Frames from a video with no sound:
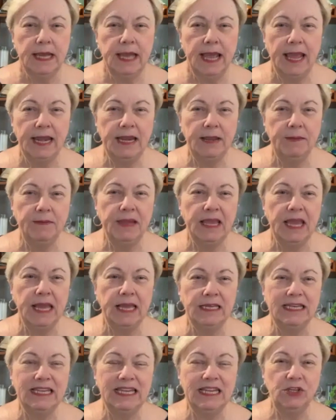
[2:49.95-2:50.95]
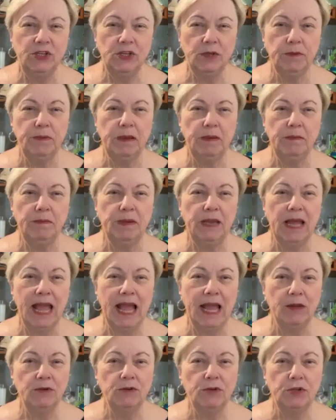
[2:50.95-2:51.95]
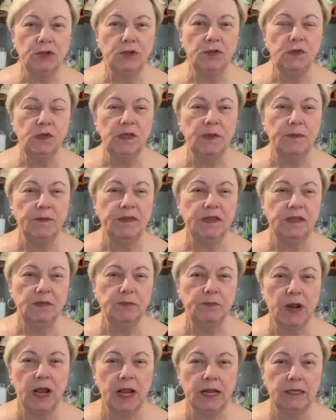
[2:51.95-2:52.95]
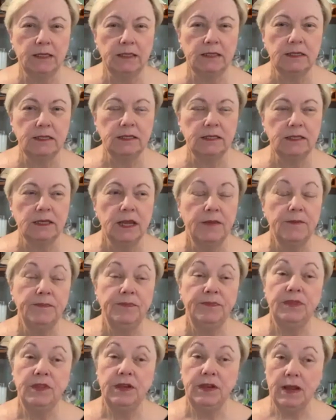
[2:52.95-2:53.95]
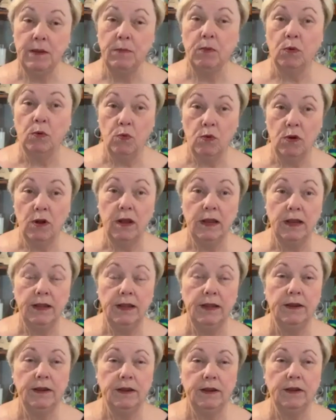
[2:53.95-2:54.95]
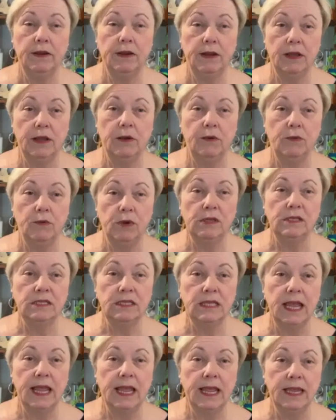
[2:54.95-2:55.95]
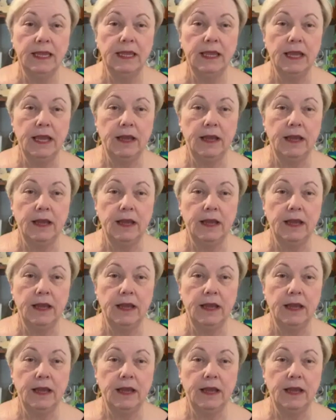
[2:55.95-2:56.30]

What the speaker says: And he began teaching people how to do some of these practices. The number one was a